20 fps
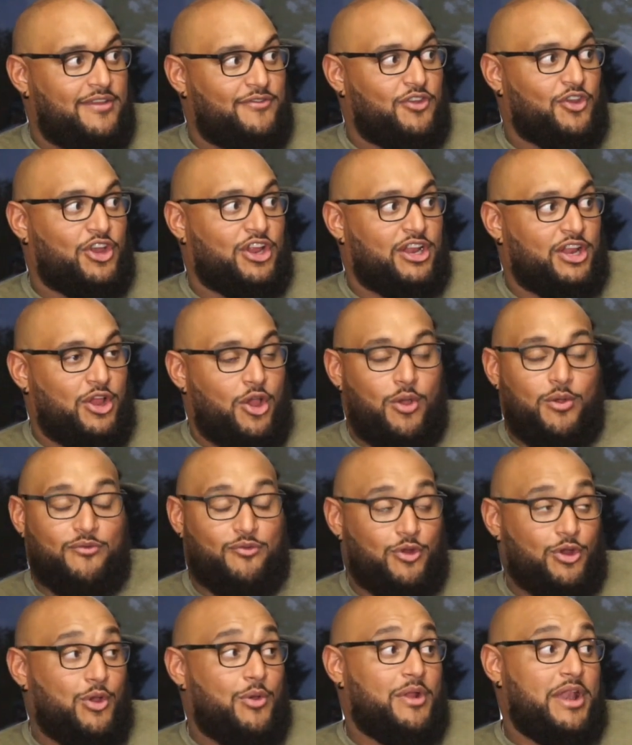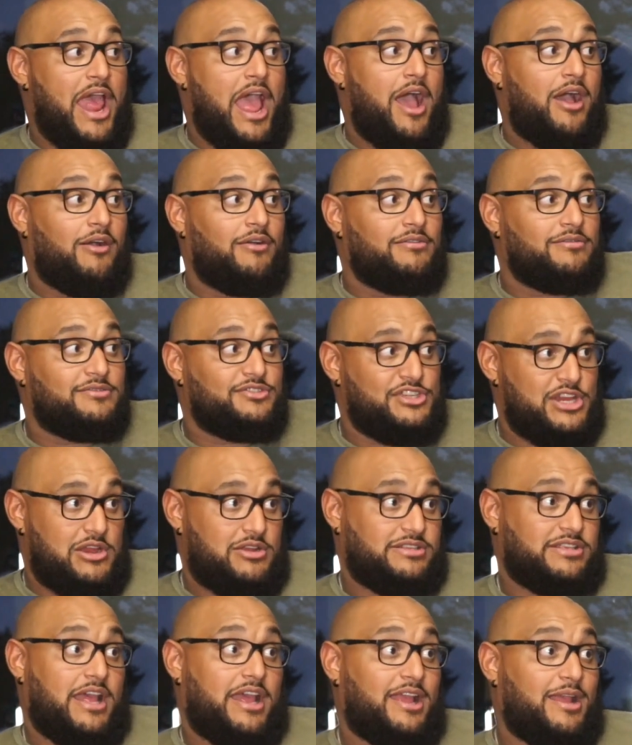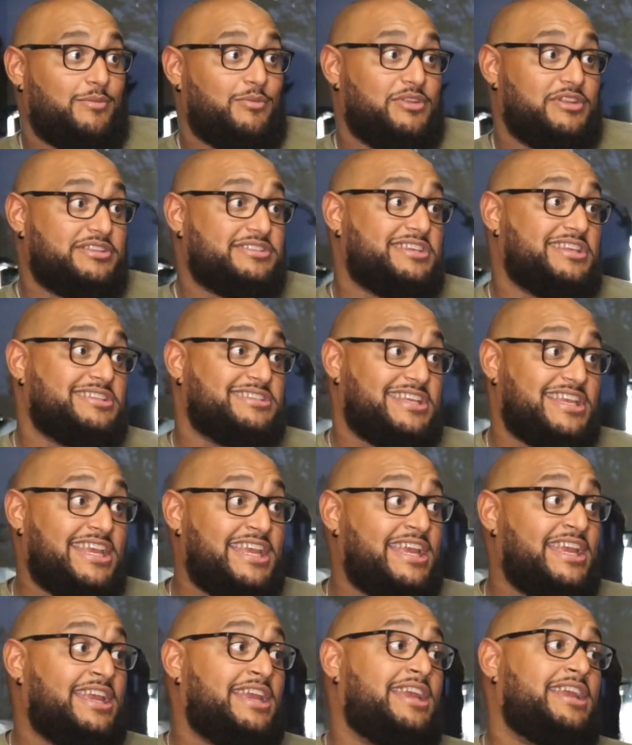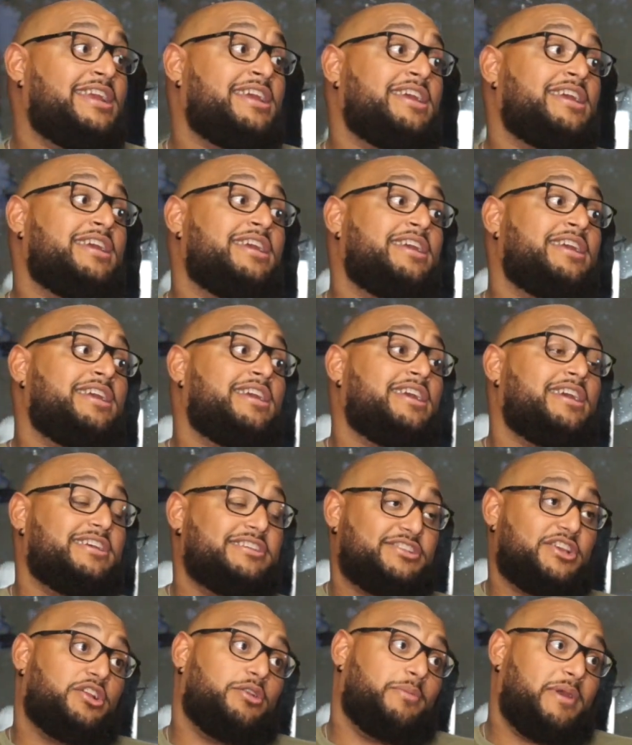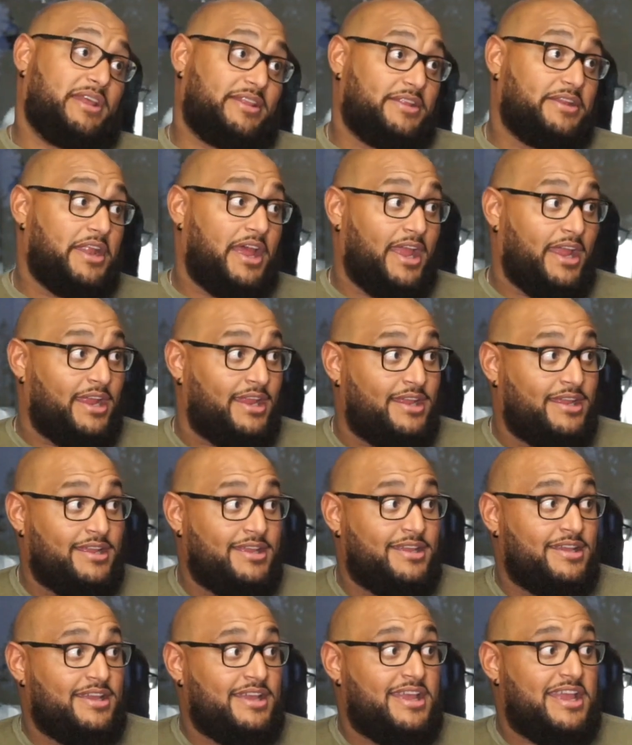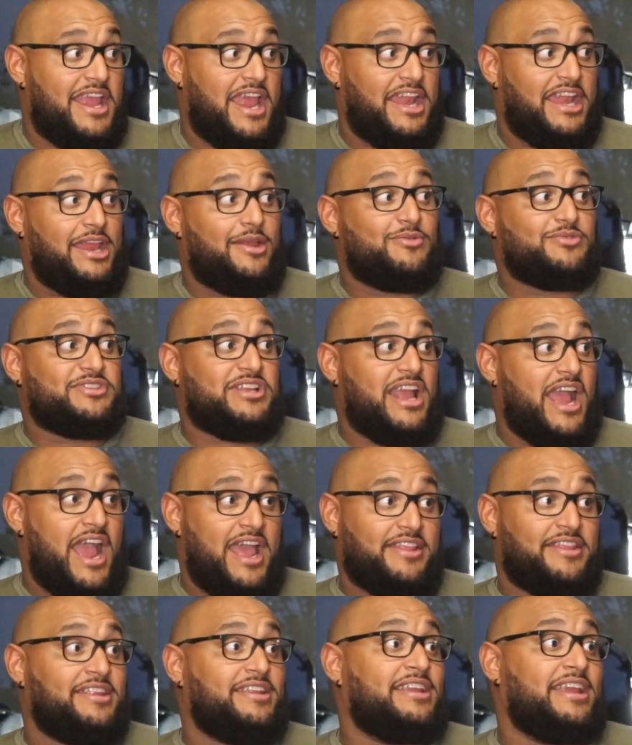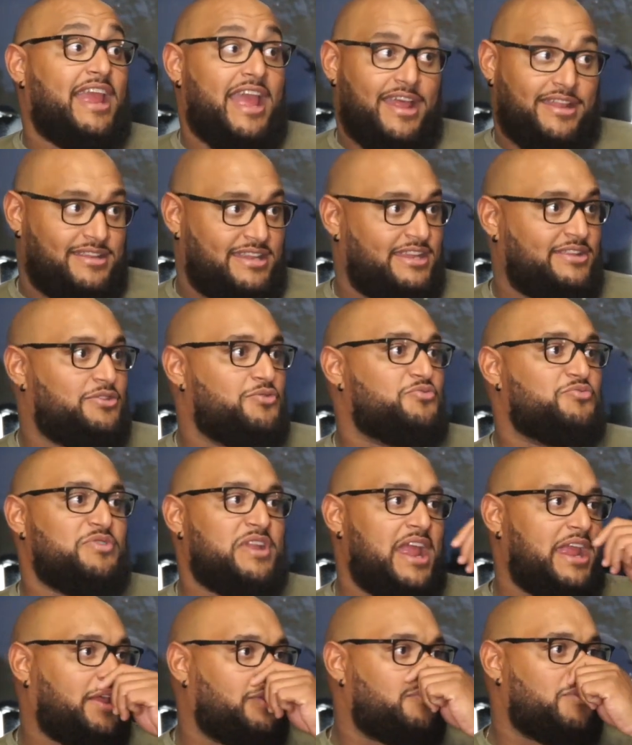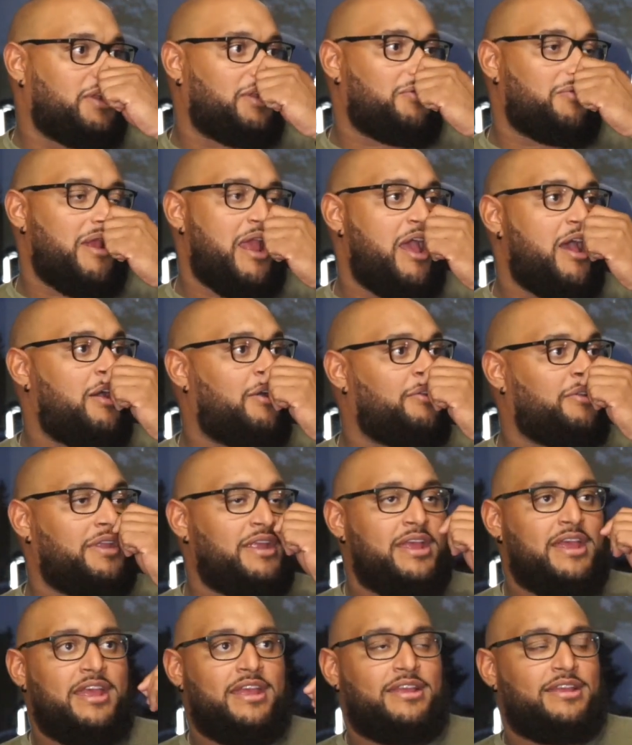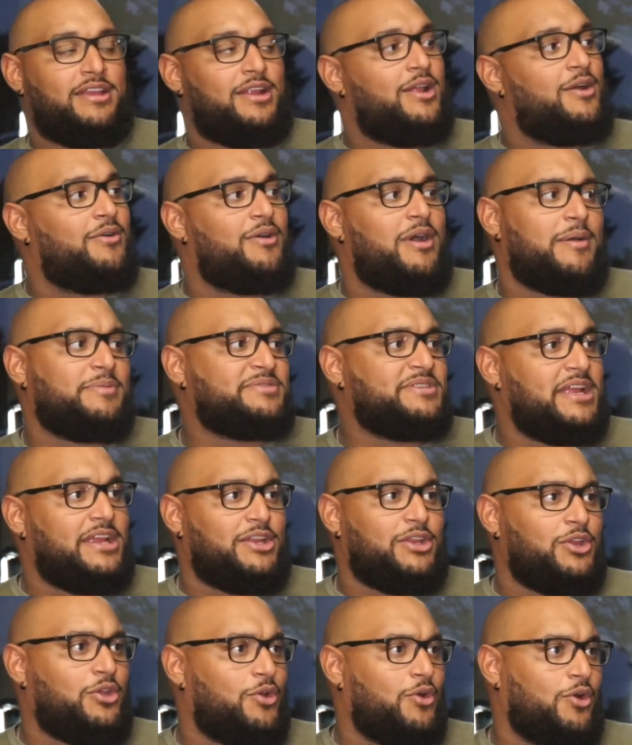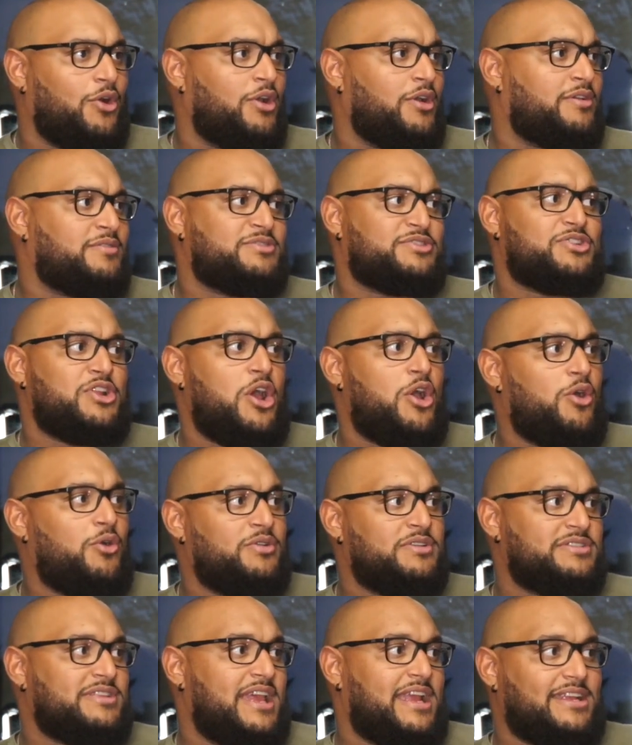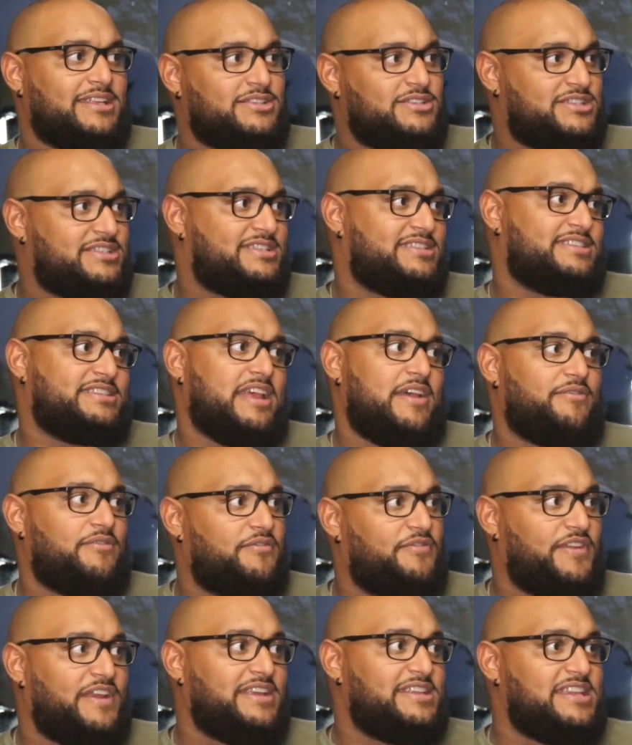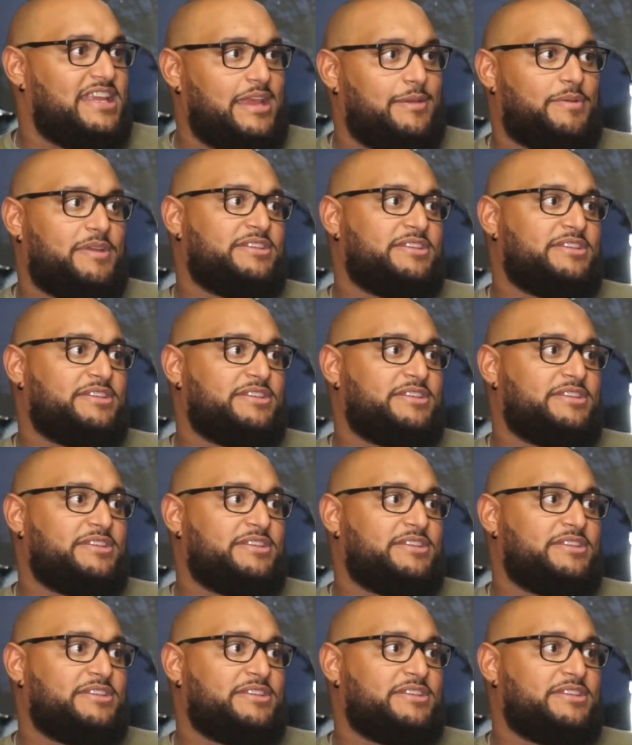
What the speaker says: If we're going out, Jared's got to come with us because he is going to make the night. And he was the guy that, did the naked running around, you know, upstate New York. Snow is like 7 feet deep.